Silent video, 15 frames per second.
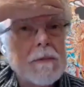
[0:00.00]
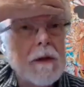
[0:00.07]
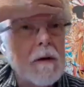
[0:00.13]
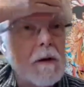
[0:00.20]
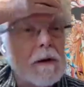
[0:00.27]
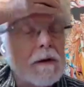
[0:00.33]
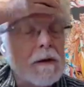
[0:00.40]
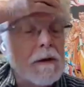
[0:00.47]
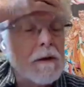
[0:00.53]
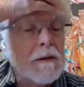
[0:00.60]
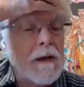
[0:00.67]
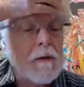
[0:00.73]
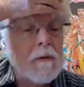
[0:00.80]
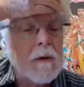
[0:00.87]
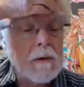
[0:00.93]
though, and
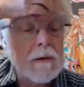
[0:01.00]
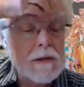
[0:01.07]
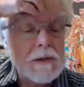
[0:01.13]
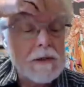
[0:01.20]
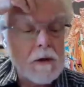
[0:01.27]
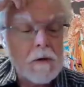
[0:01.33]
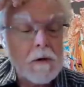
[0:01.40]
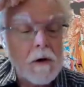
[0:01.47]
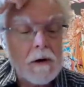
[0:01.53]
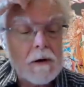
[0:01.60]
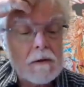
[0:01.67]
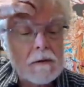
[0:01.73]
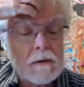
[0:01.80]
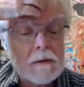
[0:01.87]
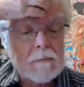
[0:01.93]
that Rolling Stone
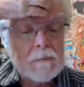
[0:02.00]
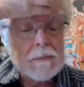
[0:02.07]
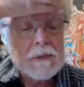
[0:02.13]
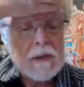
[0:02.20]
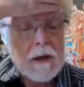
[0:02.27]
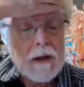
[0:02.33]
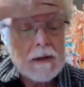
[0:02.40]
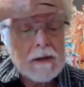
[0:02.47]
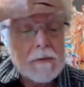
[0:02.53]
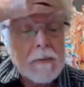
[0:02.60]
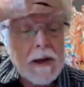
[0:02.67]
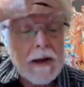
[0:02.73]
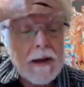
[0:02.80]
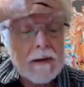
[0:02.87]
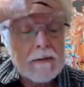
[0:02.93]
article talked
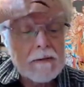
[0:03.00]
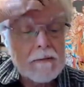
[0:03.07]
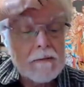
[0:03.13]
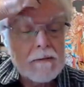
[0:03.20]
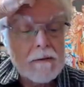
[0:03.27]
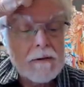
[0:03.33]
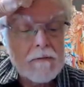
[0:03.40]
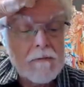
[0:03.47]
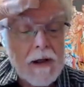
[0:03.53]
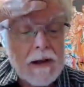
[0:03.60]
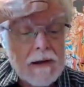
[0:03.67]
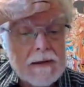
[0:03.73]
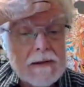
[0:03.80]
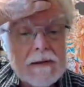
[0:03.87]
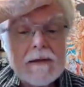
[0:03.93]
about the
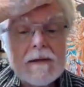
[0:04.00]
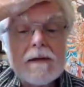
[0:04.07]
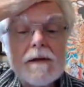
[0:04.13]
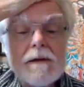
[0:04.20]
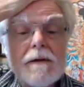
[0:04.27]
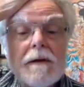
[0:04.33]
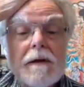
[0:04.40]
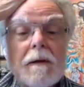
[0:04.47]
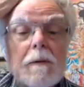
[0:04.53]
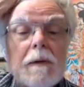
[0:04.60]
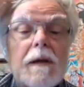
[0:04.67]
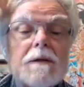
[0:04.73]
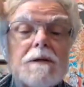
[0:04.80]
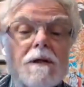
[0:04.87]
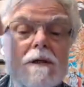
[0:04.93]
volatility of their
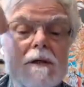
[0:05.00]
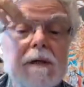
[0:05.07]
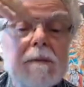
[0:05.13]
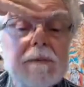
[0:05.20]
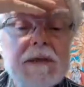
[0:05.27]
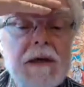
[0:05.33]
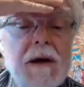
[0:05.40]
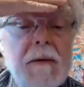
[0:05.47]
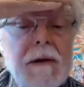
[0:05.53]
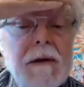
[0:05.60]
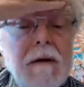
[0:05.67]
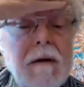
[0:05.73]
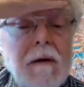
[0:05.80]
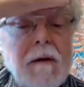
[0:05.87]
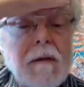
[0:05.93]
relationship, as I
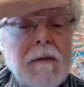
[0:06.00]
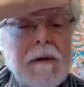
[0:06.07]
recall.